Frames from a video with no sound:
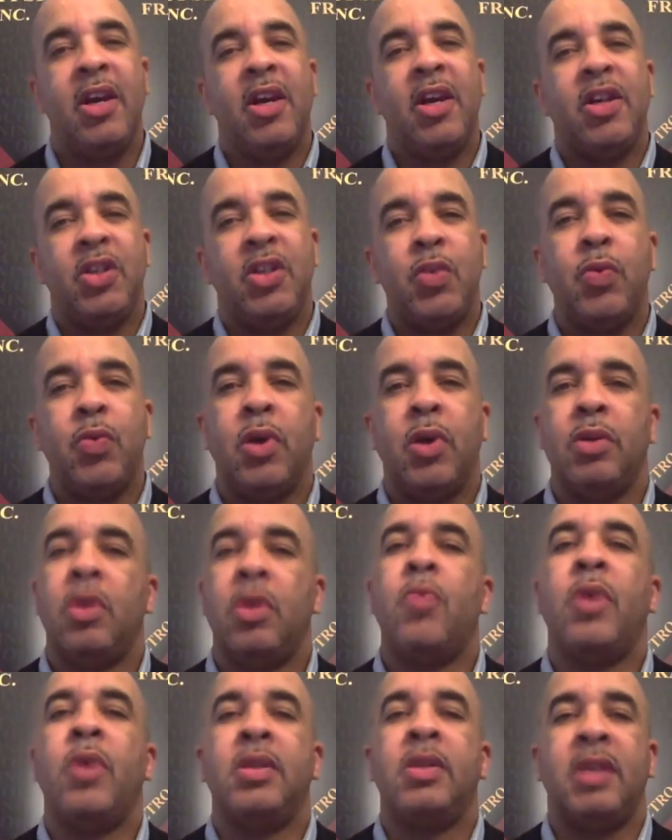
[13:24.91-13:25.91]
You don't
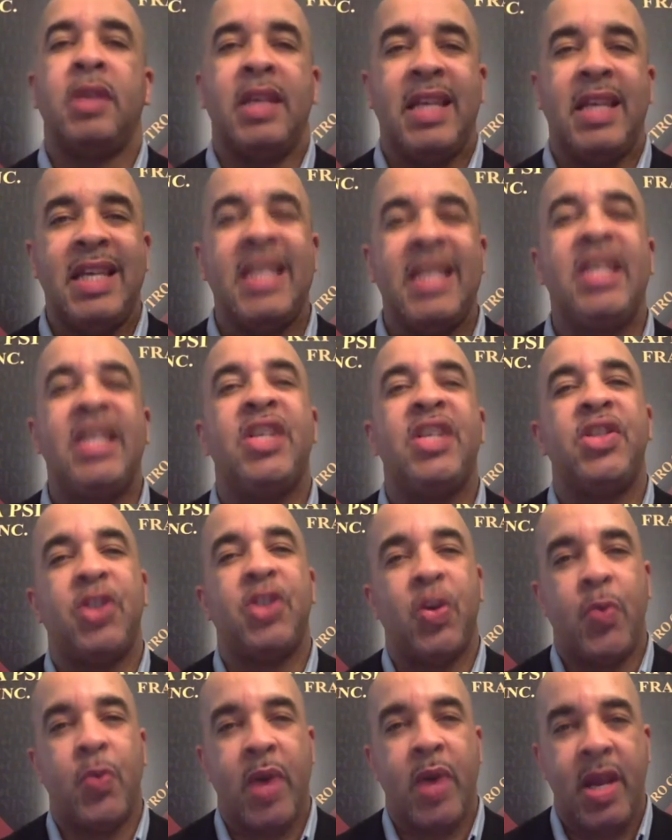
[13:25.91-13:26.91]
want to ease
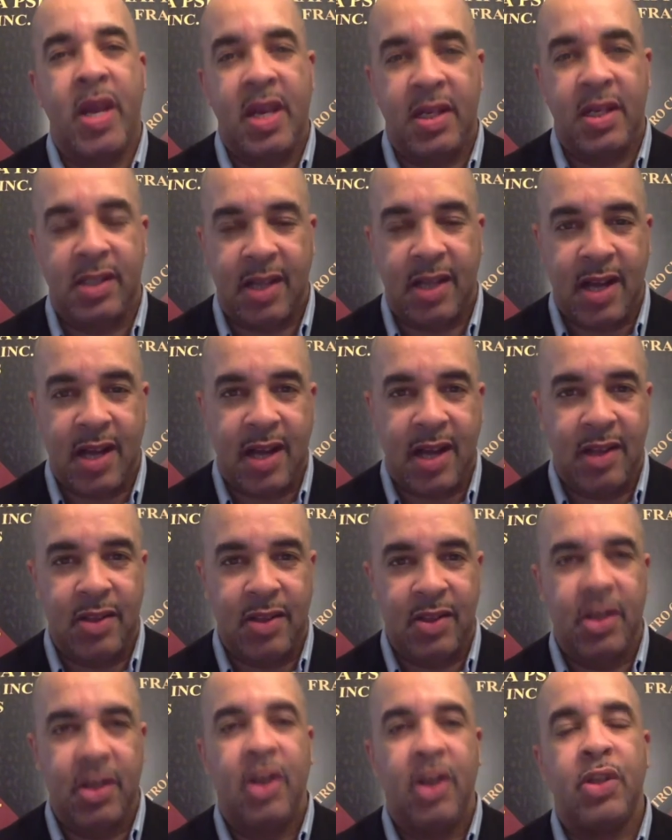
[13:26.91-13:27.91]
your way into
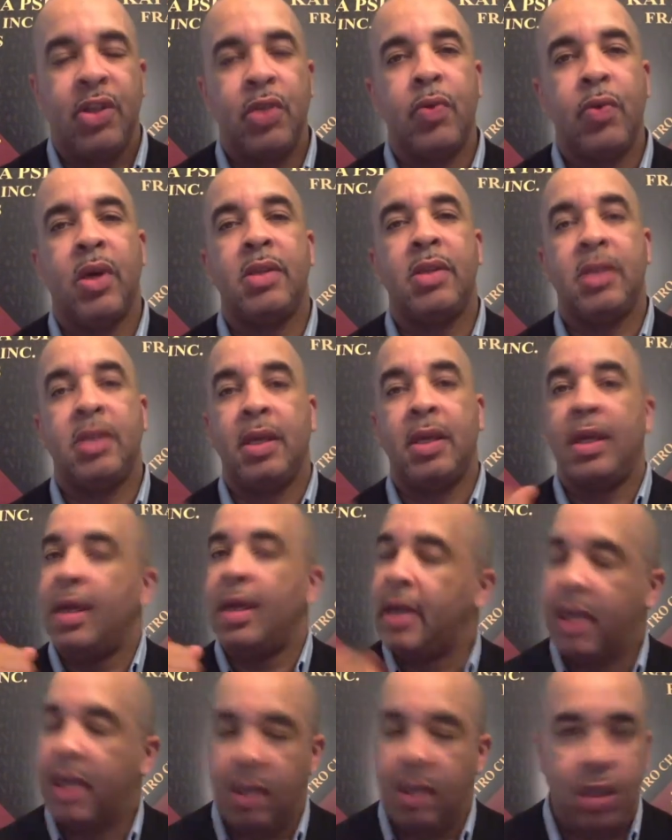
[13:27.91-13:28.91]
college. You want to
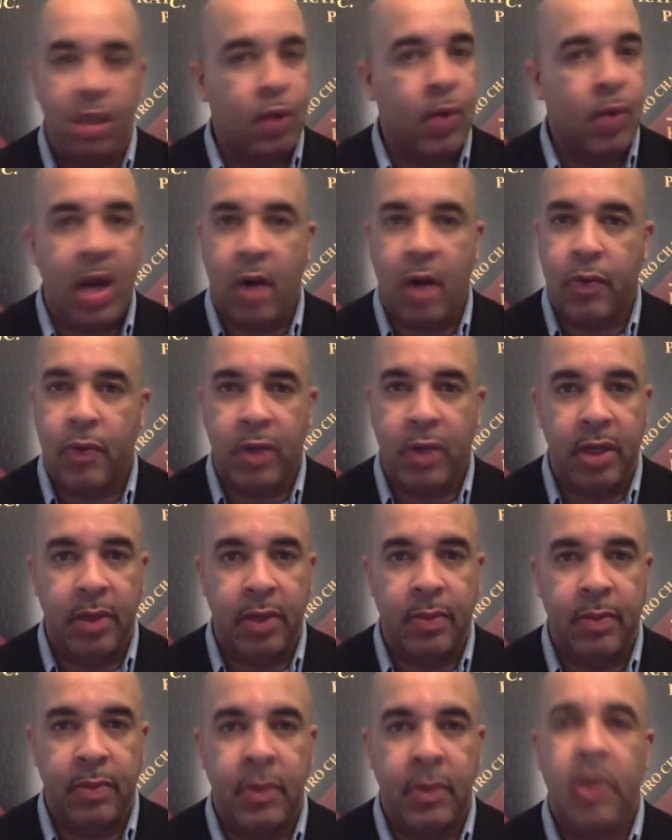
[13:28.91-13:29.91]
hit the ground running.
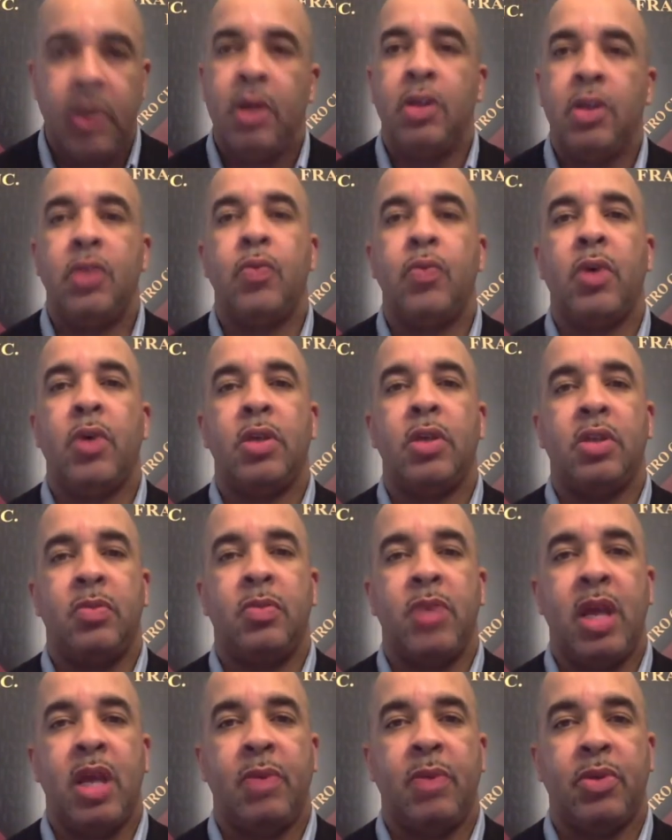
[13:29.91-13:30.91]
You want to
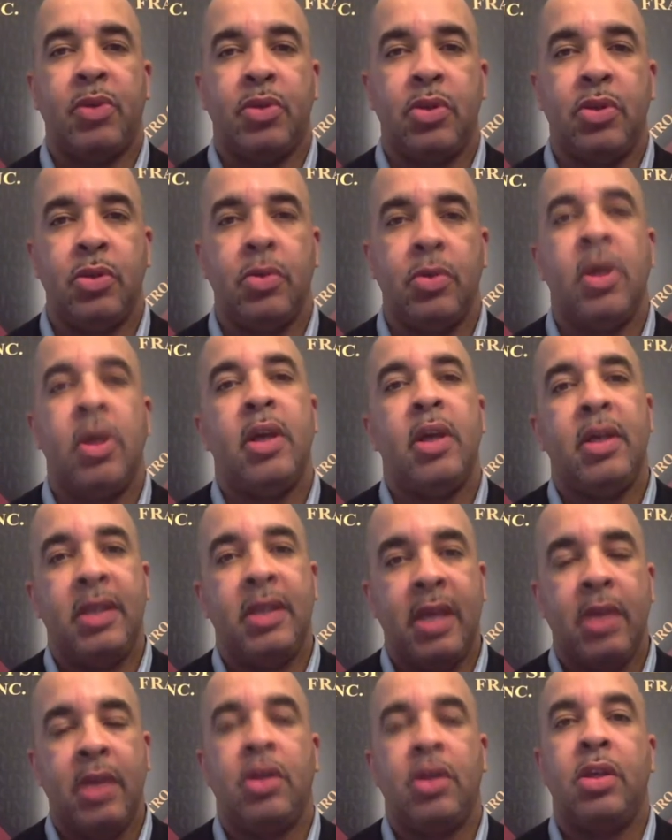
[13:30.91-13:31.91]
be able to
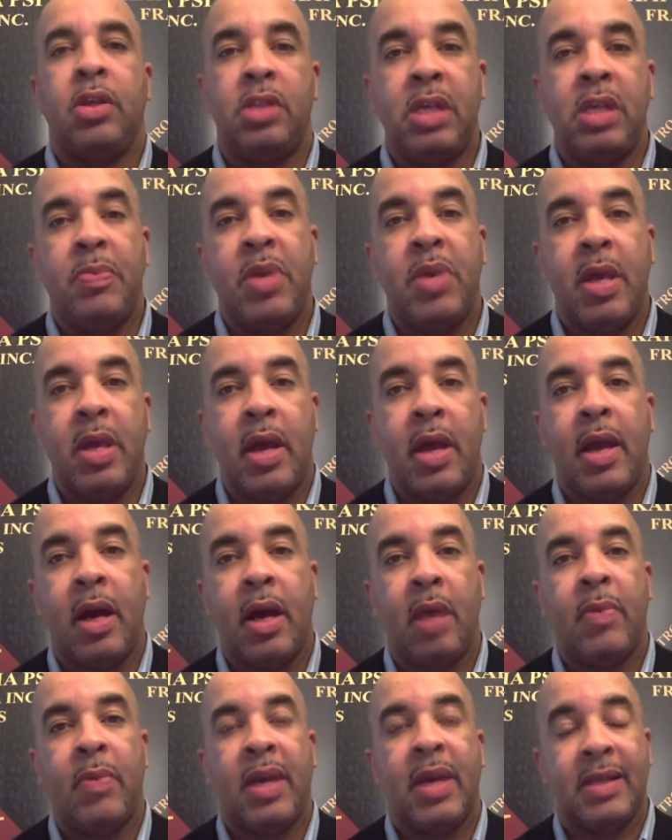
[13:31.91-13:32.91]
get your GPA
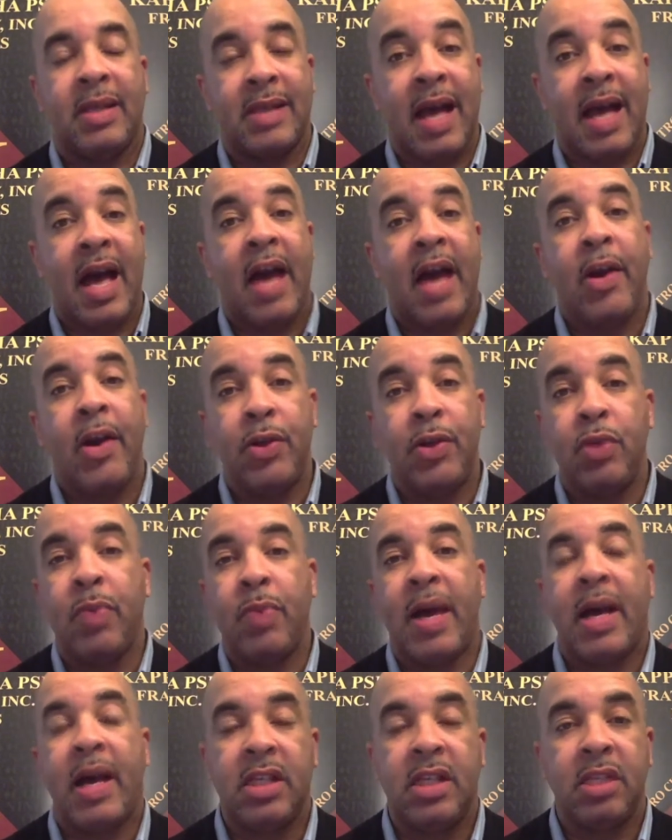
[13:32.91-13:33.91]
up as high as you
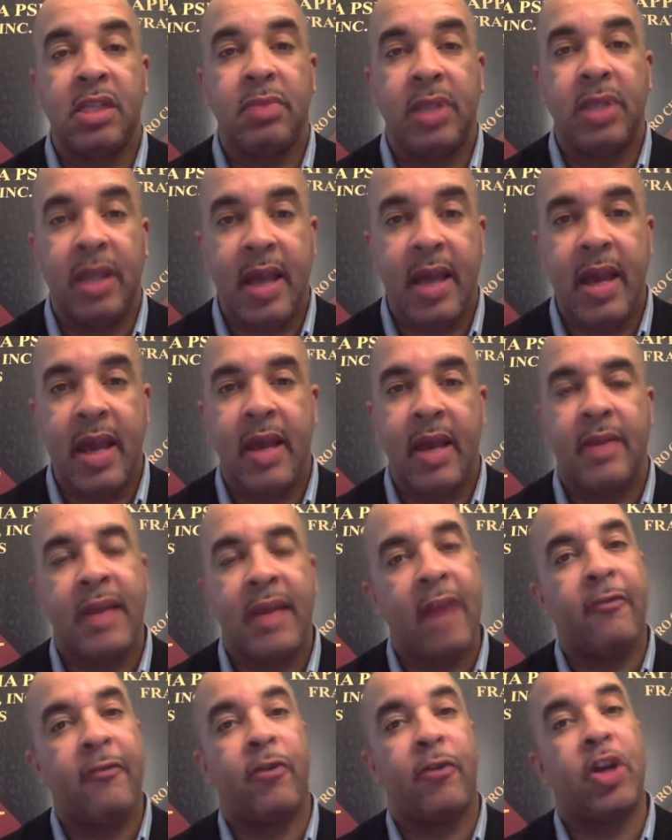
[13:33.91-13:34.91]
possibly can
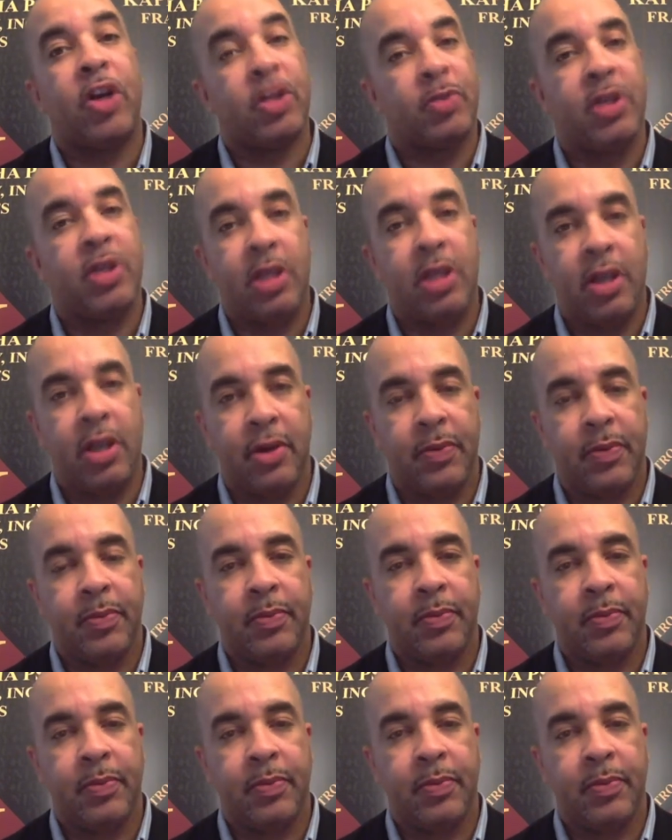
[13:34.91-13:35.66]
that freshman year.